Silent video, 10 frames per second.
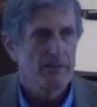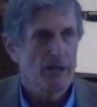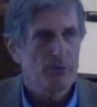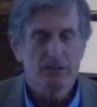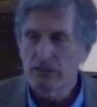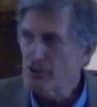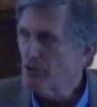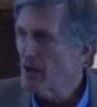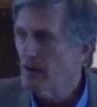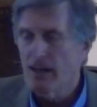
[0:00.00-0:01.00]
that would
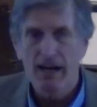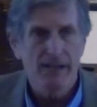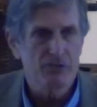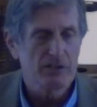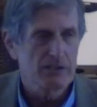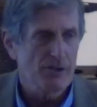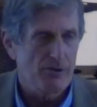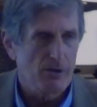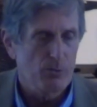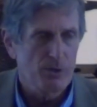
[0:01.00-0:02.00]
clutter our lives and
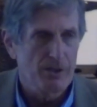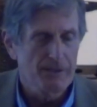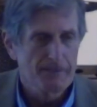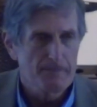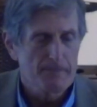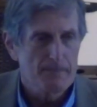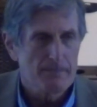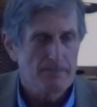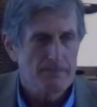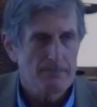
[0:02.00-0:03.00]
clutter our world?
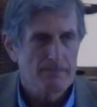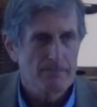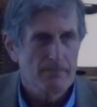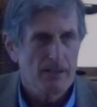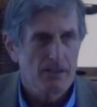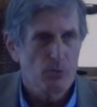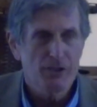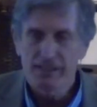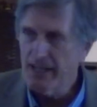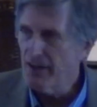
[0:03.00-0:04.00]
Will
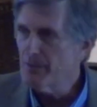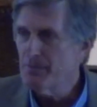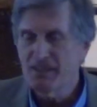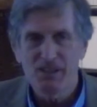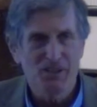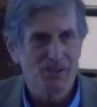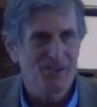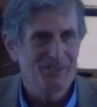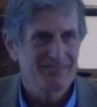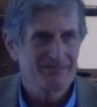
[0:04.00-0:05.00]
you dare to be a hero?